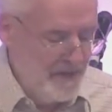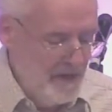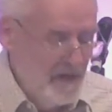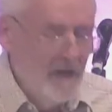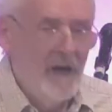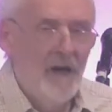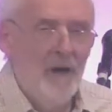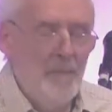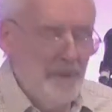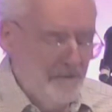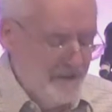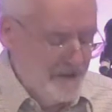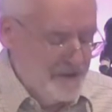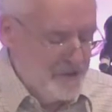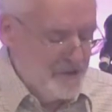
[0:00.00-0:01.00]
hope of a
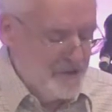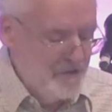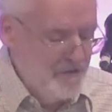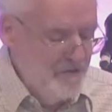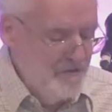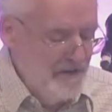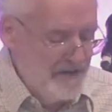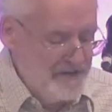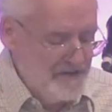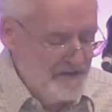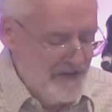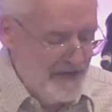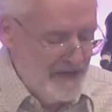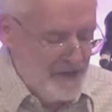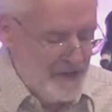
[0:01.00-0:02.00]
true
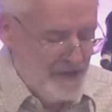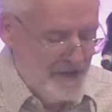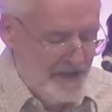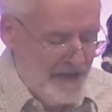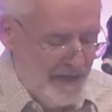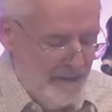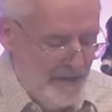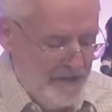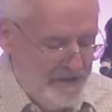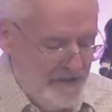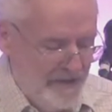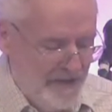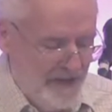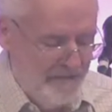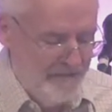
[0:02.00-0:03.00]
resurrection came into their
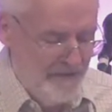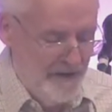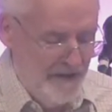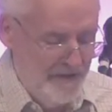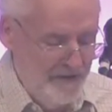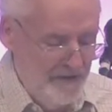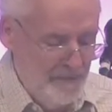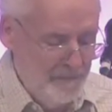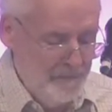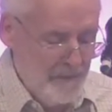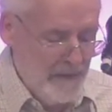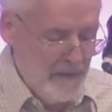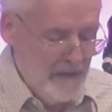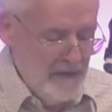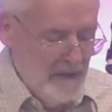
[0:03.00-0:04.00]
faith,
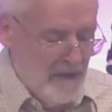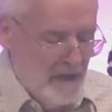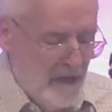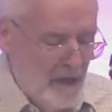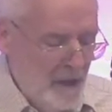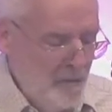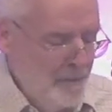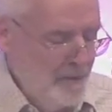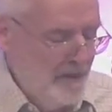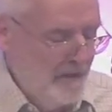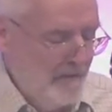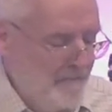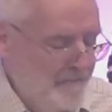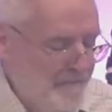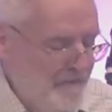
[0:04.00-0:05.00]
a hope
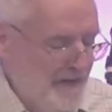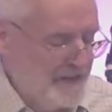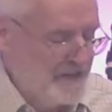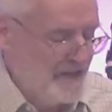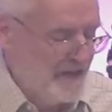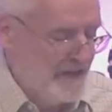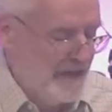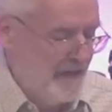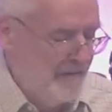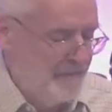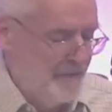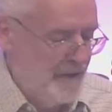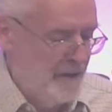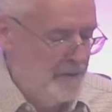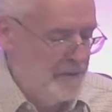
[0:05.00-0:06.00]
emphatically
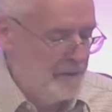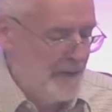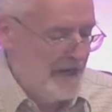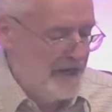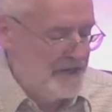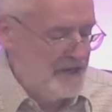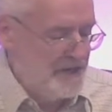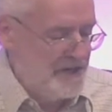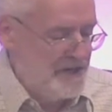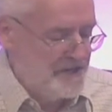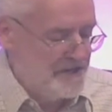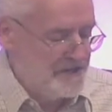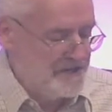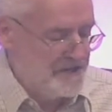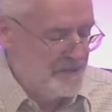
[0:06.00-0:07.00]
affirmed by
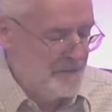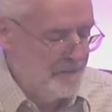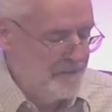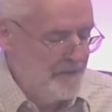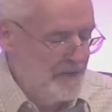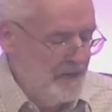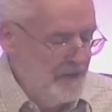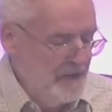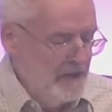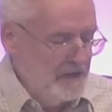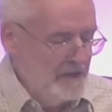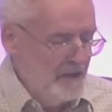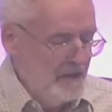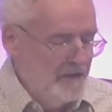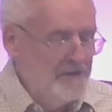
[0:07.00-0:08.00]
Jesus.
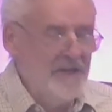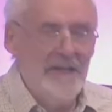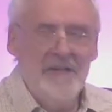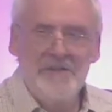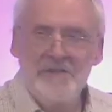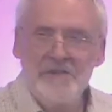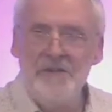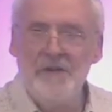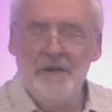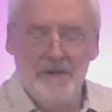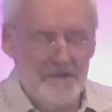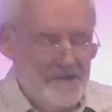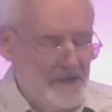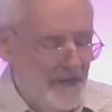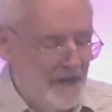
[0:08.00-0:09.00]
God is not
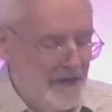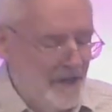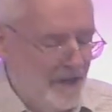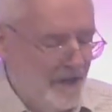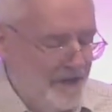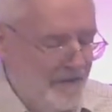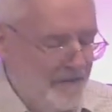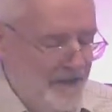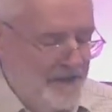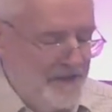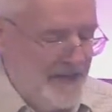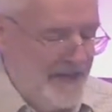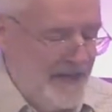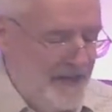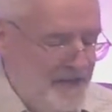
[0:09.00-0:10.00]
a God of the
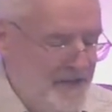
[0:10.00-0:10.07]
dead,